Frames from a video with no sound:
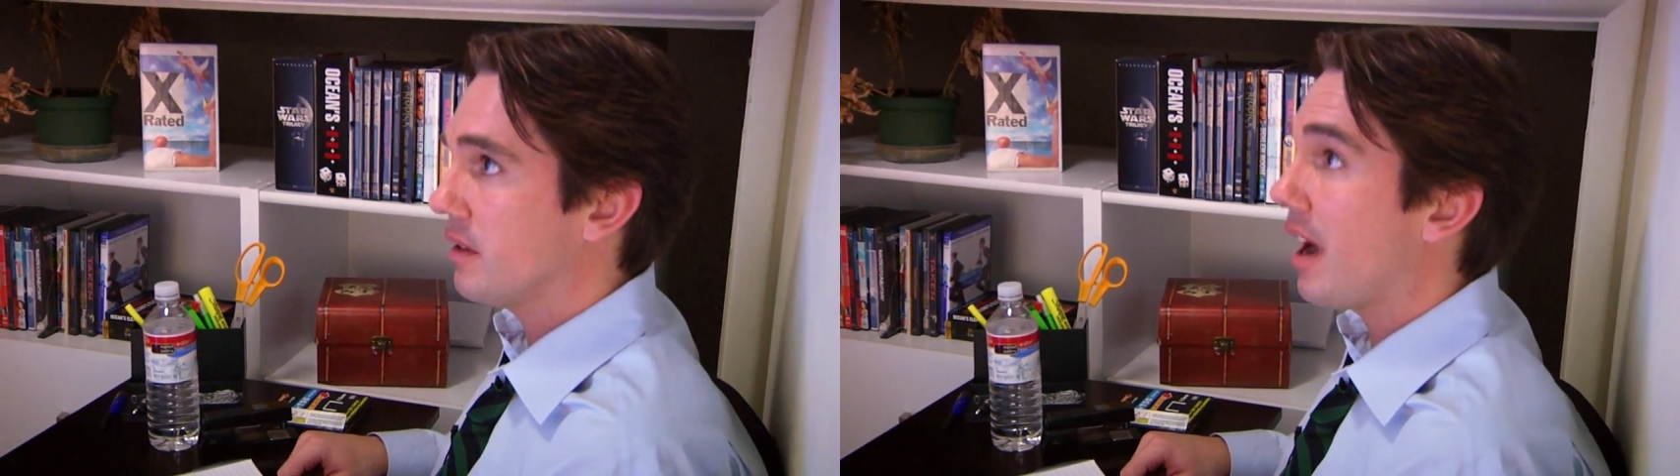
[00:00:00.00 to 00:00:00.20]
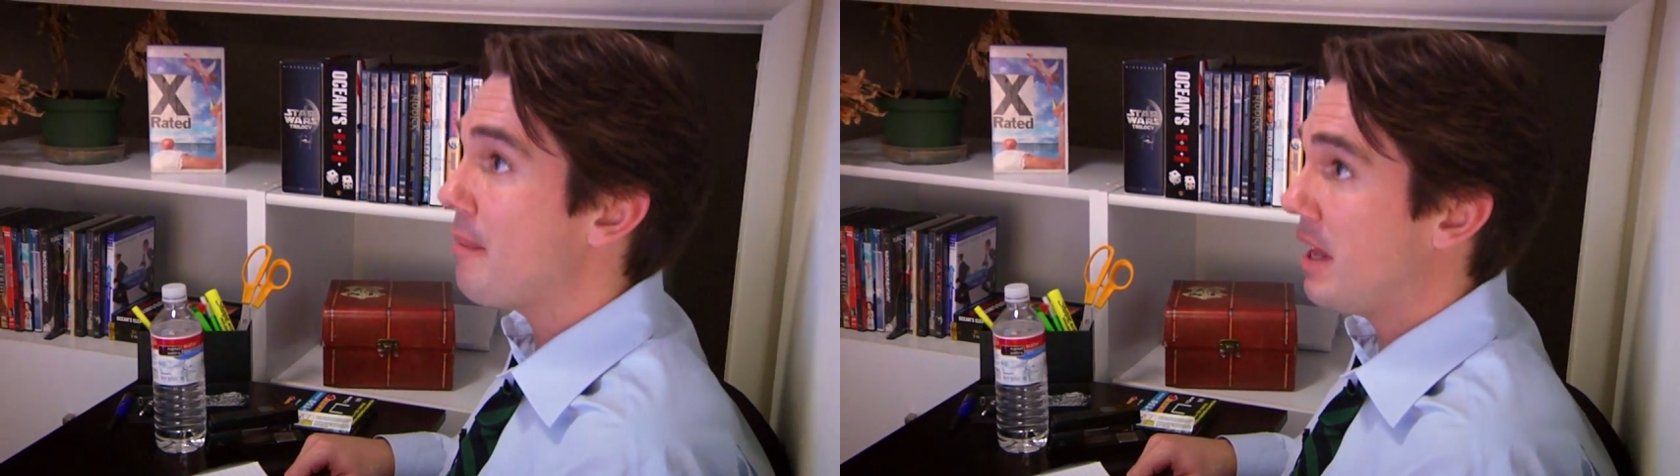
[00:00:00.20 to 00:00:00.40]

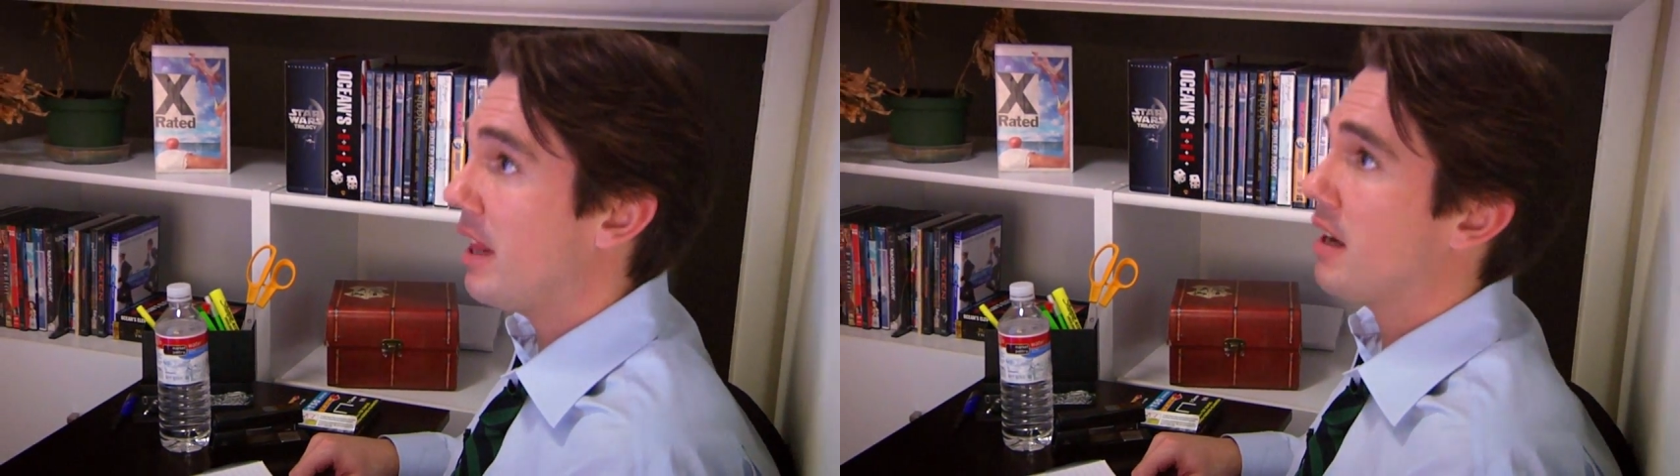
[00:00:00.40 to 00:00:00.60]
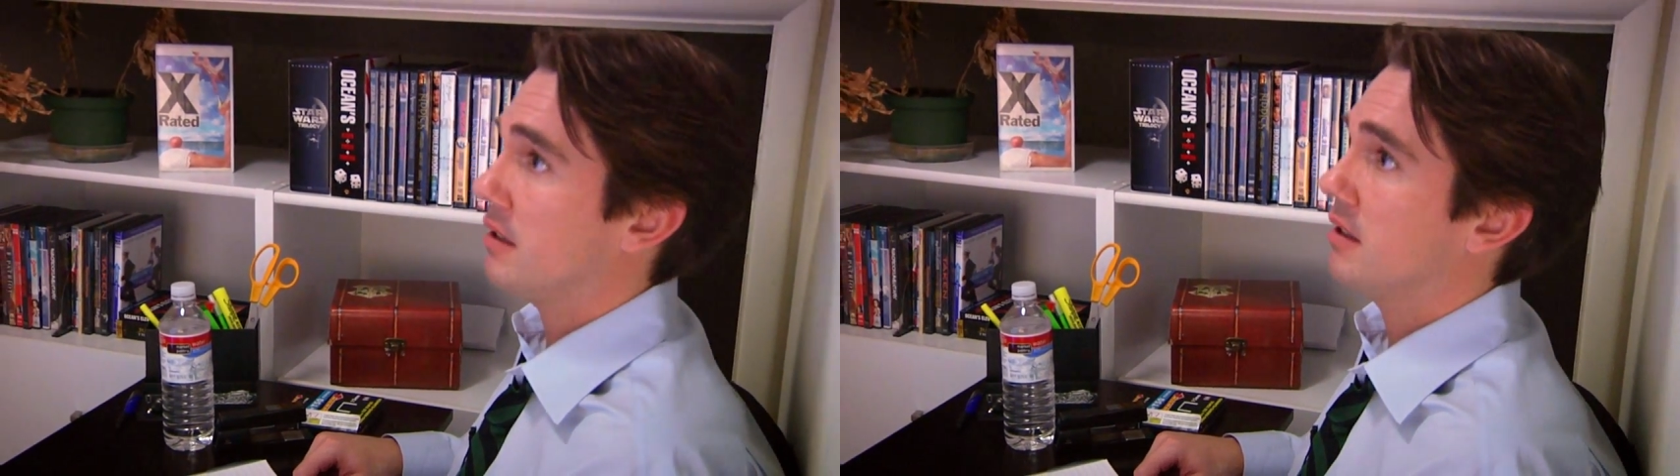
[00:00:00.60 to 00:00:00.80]
and I mean
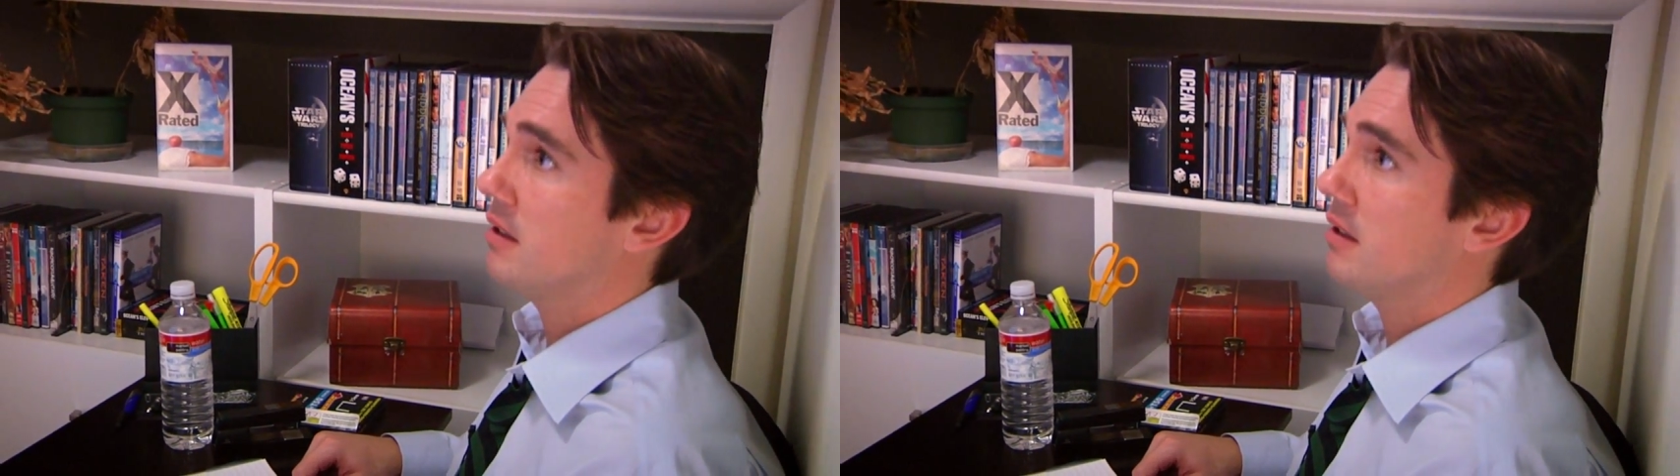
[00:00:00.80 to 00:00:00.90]
that.